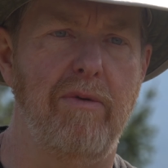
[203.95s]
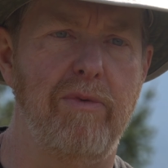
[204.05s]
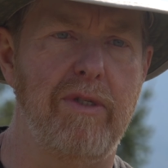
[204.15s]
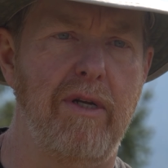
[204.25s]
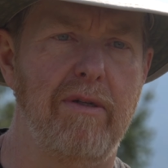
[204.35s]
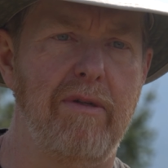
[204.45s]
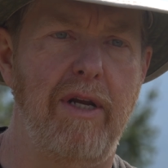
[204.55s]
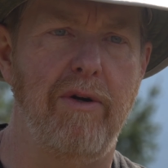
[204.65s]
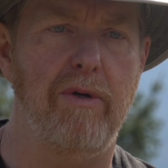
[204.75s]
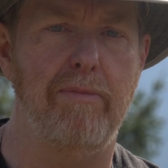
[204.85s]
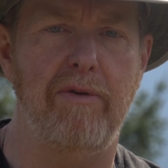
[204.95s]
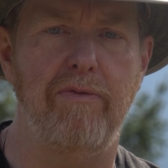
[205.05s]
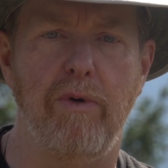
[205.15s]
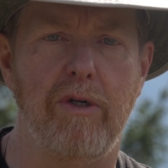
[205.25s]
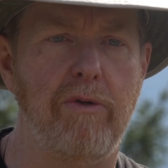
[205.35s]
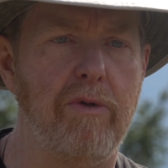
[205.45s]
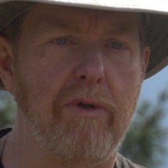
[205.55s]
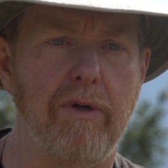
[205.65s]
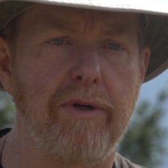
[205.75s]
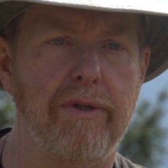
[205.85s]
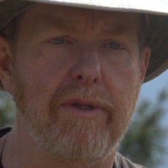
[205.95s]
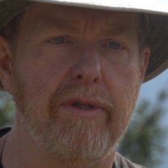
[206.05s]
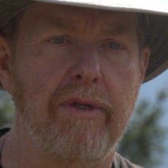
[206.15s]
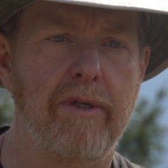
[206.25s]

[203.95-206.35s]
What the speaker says: It was an era before Google Earth.